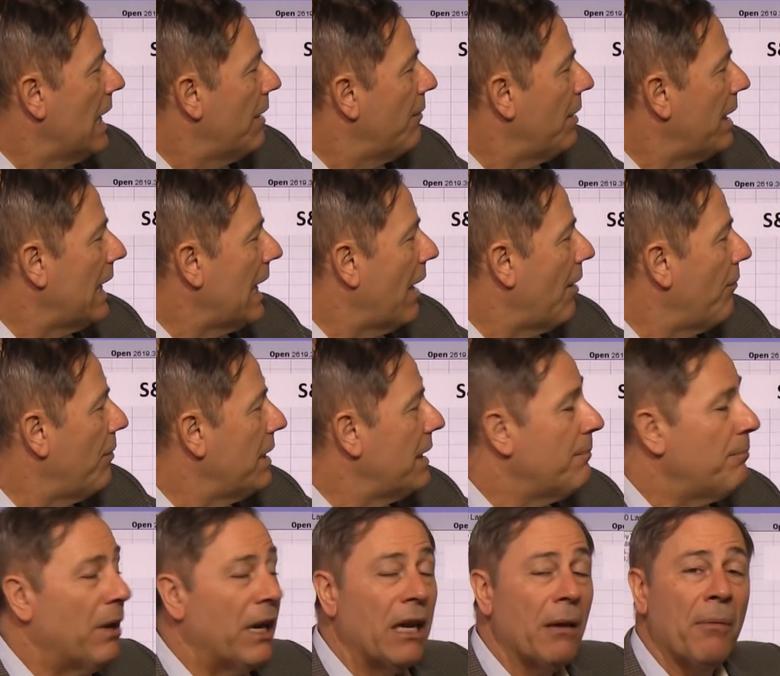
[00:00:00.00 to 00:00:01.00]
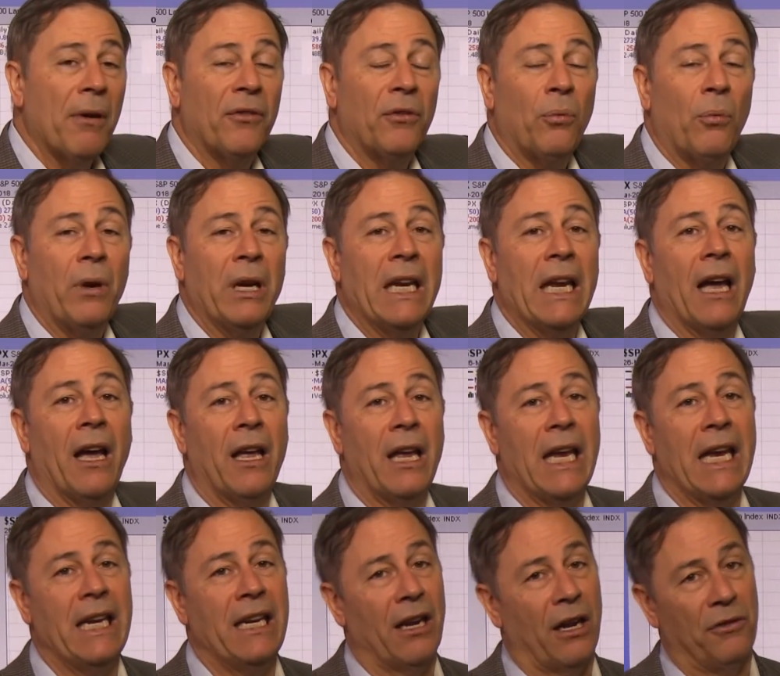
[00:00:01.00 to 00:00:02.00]
Right now, if we break above
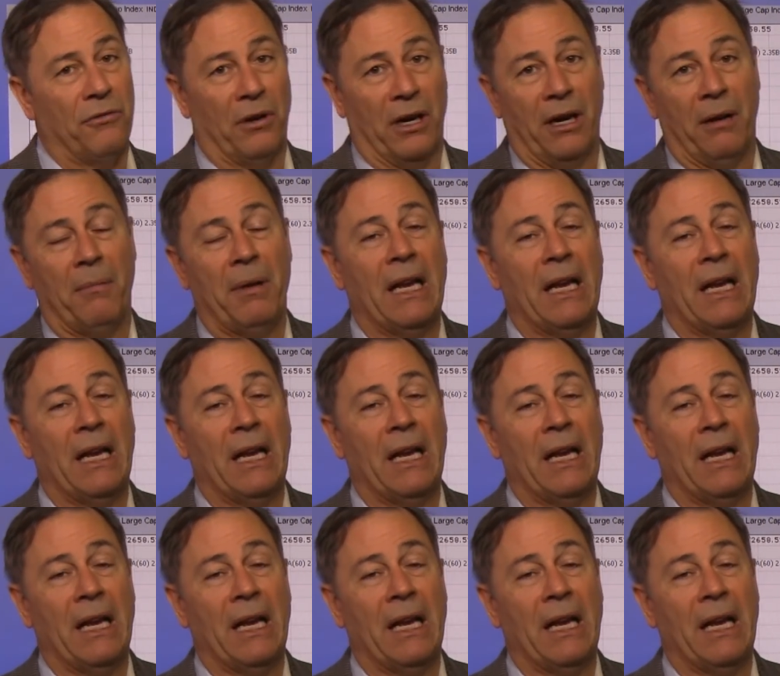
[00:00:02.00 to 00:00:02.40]
2,800,